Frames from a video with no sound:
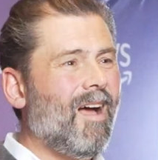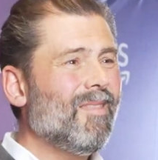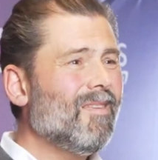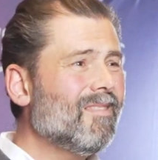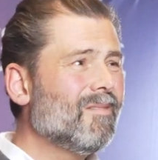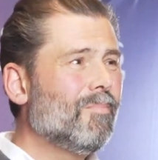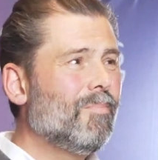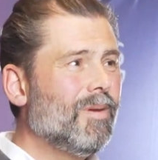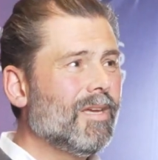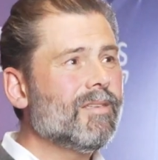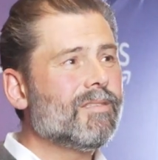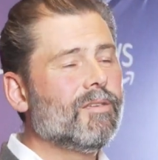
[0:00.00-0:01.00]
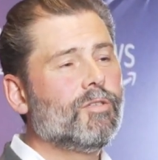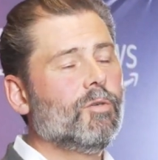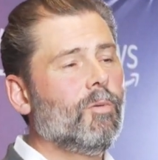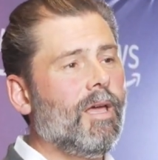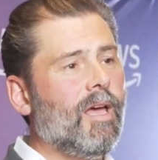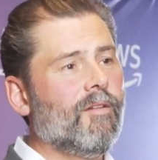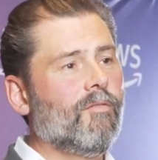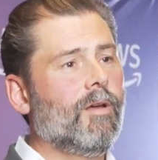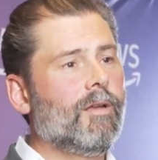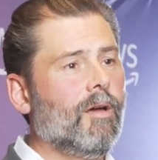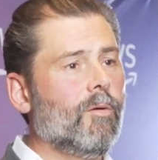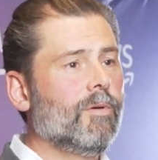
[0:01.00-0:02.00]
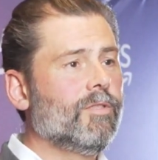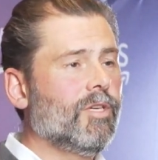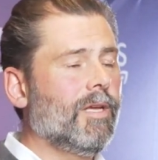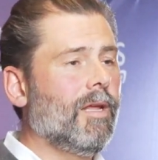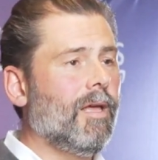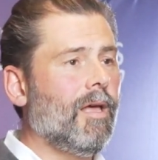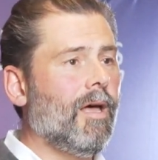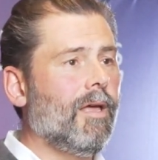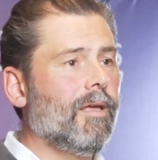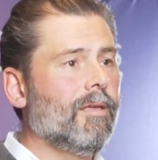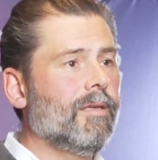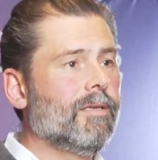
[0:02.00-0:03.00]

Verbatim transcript: I think the biggest issue we have right now with Gen AI